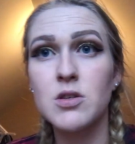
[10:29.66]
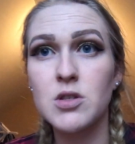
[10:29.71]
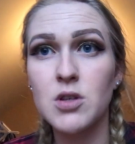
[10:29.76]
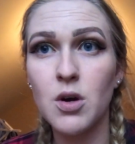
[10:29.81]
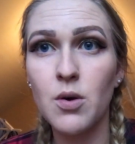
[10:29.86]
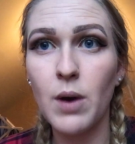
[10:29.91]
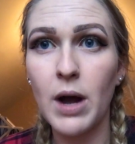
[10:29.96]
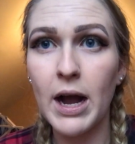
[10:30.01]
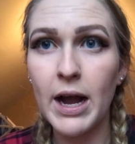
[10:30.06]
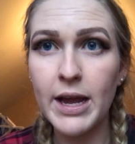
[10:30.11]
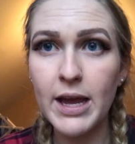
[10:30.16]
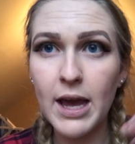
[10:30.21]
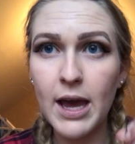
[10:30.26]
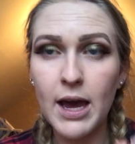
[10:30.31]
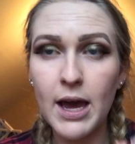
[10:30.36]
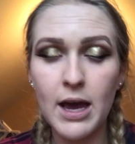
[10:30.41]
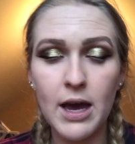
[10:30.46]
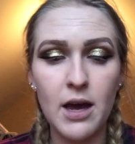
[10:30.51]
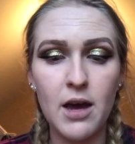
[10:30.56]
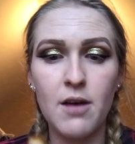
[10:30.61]
So I
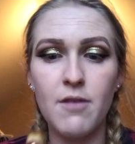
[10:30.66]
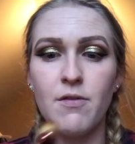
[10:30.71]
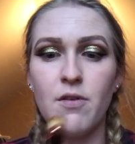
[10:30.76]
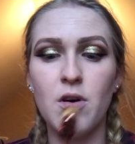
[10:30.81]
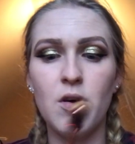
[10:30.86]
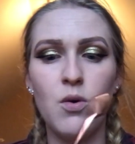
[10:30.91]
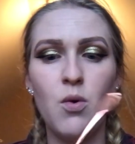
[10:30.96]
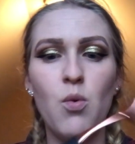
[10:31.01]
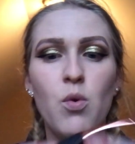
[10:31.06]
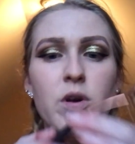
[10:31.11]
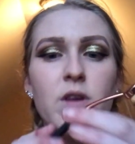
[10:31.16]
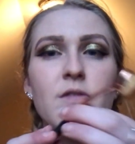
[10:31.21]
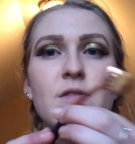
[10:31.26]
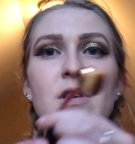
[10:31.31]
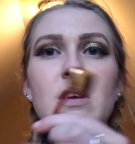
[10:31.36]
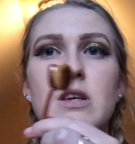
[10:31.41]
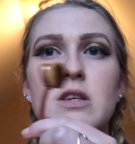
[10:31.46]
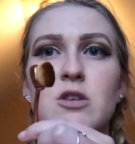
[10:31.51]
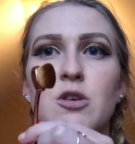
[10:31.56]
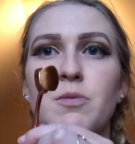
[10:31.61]
have one of
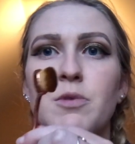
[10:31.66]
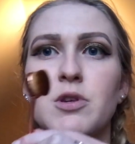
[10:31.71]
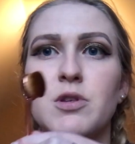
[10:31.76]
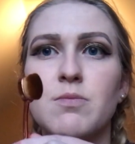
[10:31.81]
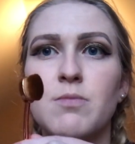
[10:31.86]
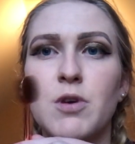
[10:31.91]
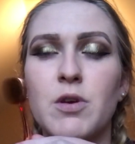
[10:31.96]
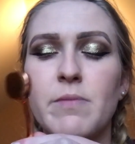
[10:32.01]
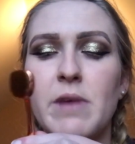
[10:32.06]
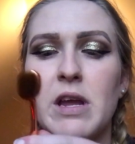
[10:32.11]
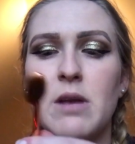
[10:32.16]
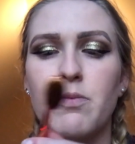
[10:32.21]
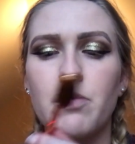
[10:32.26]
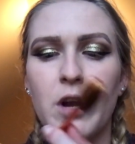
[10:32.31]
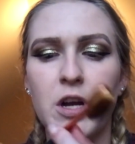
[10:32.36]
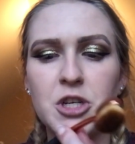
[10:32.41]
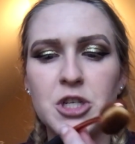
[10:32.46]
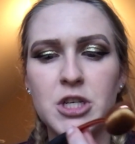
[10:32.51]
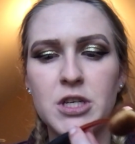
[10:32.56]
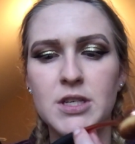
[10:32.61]
these almost mermaid
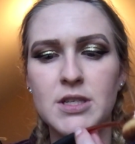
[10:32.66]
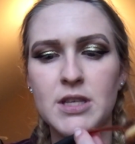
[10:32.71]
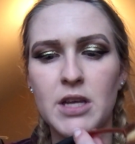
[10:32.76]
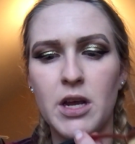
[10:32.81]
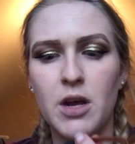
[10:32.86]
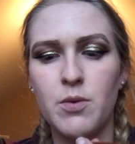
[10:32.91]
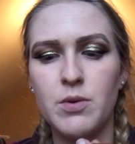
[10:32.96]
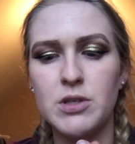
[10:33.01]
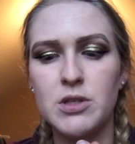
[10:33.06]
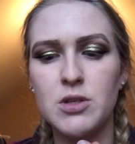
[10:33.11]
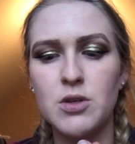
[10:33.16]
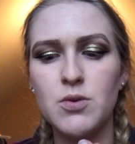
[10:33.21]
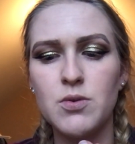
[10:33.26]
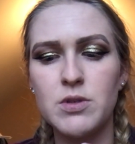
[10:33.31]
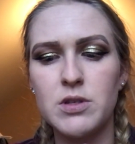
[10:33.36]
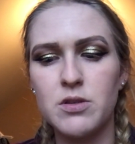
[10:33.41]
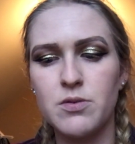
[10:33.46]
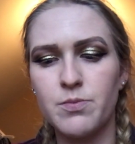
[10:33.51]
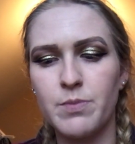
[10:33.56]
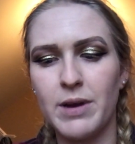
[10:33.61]
brushes that I always use.
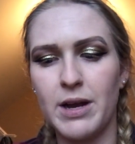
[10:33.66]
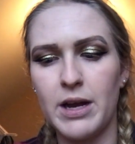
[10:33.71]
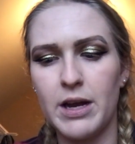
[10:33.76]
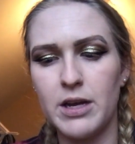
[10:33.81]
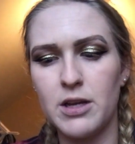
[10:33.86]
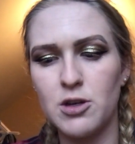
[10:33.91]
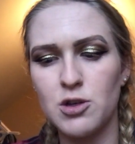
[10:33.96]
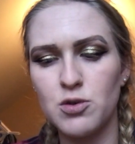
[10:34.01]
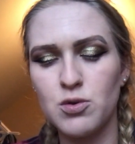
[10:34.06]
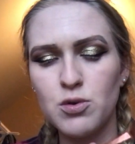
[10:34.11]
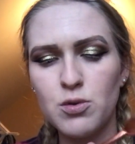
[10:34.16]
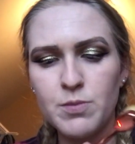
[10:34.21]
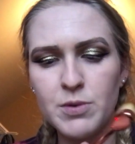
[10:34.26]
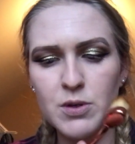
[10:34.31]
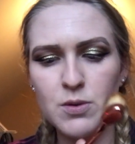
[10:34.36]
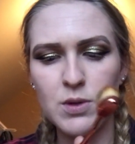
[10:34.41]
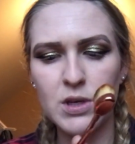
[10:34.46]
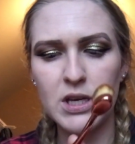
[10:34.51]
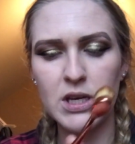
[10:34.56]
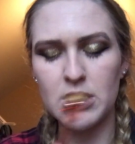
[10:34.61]
It's by True
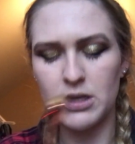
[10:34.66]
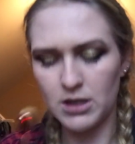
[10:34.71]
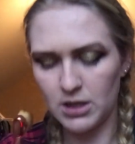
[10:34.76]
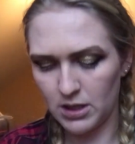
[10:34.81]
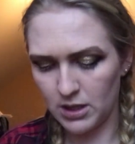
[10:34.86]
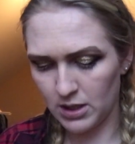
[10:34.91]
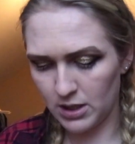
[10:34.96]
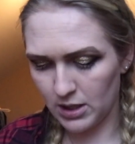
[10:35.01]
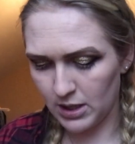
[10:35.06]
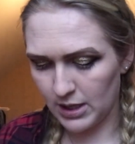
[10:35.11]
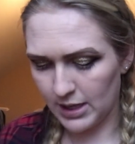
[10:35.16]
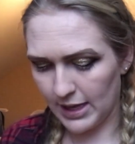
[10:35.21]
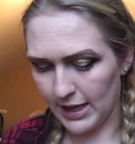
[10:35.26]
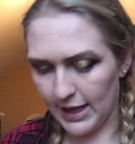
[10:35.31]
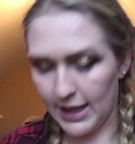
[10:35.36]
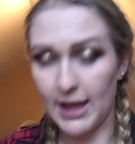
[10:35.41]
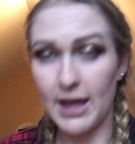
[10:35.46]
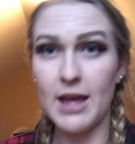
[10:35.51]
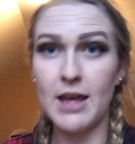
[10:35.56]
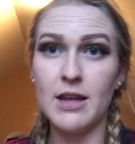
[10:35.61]
Beauty.
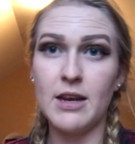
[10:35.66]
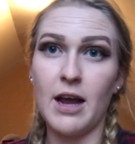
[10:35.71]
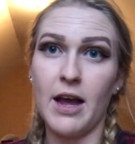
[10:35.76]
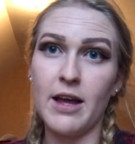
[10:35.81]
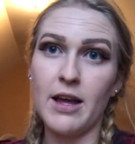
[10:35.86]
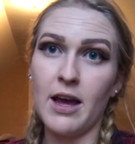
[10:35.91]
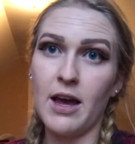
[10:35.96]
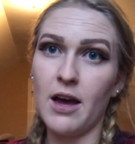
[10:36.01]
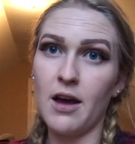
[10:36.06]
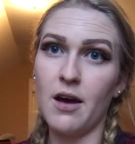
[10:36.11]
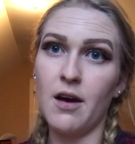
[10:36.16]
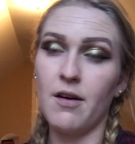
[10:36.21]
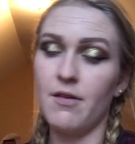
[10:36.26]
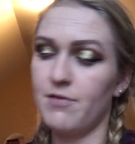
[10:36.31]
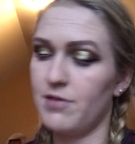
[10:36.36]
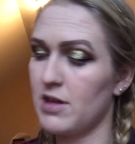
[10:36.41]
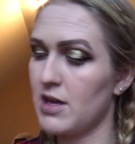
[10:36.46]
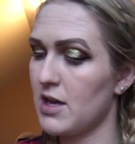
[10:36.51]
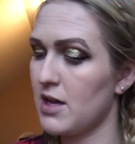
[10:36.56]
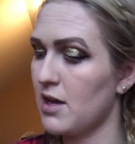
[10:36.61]
And I
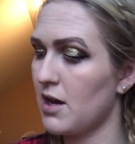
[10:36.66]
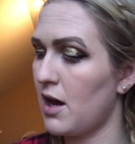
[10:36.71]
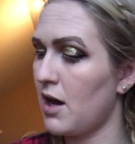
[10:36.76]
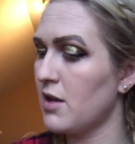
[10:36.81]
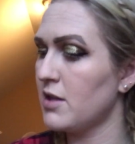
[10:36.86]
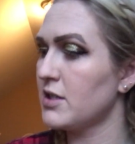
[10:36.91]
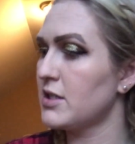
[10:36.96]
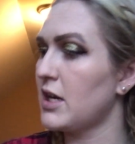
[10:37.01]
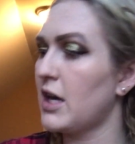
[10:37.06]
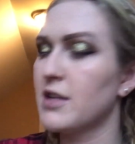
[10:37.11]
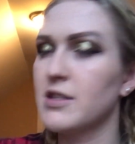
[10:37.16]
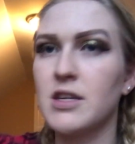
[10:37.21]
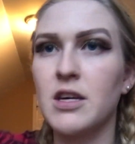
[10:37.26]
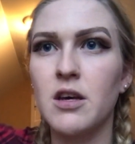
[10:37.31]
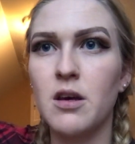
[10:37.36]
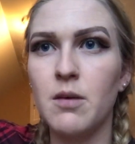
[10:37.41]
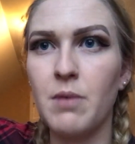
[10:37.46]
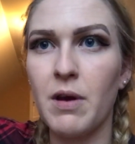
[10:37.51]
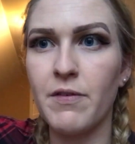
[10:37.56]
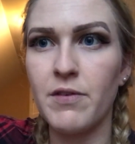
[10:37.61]
have the
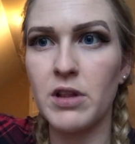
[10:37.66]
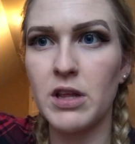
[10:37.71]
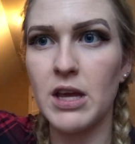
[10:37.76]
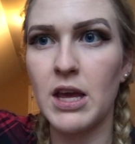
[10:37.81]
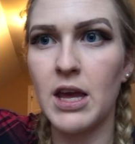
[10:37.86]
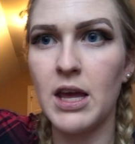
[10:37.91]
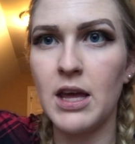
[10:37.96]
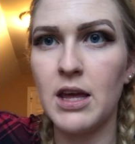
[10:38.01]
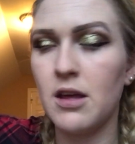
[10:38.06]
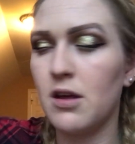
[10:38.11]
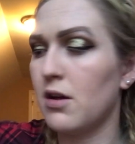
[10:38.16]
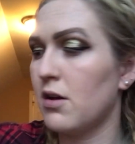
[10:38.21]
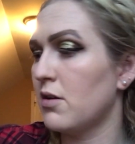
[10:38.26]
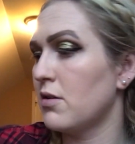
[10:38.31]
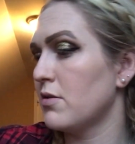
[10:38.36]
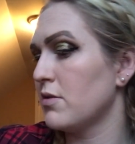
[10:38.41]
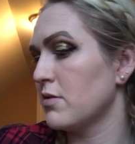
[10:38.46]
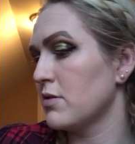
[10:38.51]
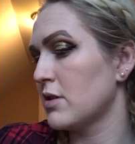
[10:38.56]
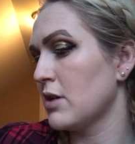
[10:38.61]
Anastasia Beverly
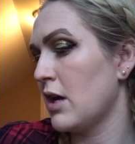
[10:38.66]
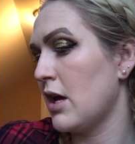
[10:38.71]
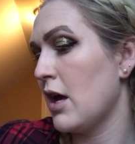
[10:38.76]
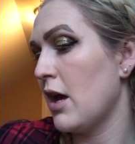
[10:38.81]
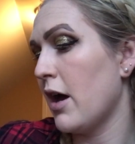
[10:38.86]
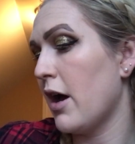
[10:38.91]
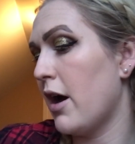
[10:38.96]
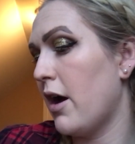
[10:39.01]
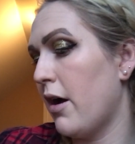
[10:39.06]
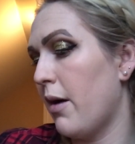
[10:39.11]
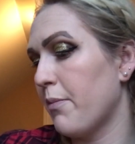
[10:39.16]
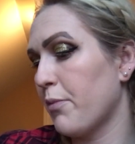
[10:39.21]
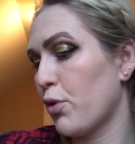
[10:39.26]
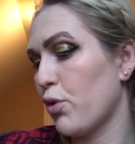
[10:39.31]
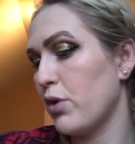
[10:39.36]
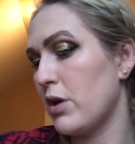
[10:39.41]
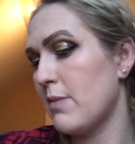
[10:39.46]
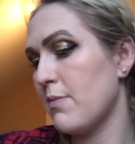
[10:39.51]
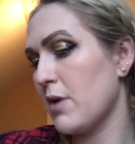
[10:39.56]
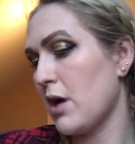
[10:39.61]
Hills
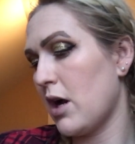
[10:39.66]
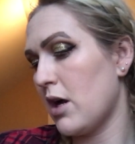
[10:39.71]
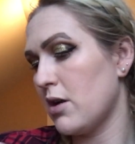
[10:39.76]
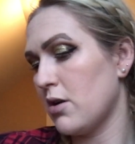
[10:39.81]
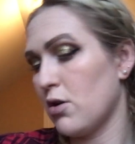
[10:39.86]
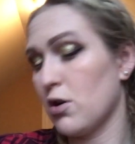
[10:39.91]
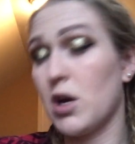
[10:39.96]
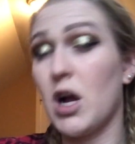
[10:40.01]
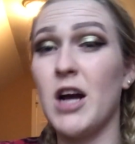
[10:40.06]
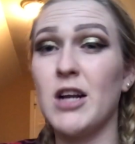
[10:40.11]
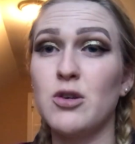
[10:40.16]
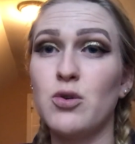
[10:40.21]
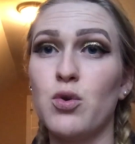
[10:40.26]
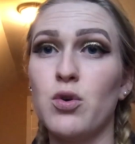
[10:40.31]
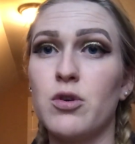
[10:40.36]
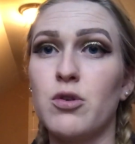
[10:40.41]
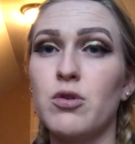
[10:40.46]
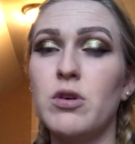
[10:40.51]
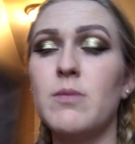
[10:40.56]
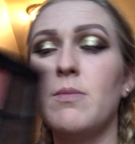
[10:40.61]
contour
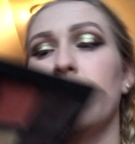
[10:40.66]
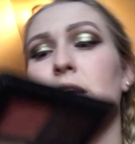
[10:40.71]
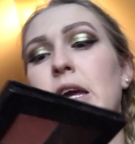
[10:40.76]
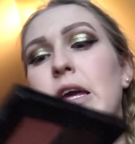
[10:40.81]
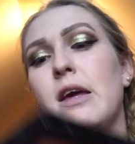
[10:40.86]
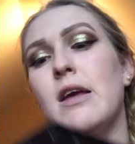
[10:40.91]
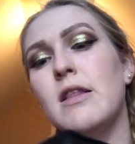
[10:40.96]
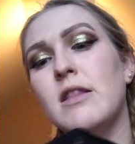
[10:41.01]
cream kit.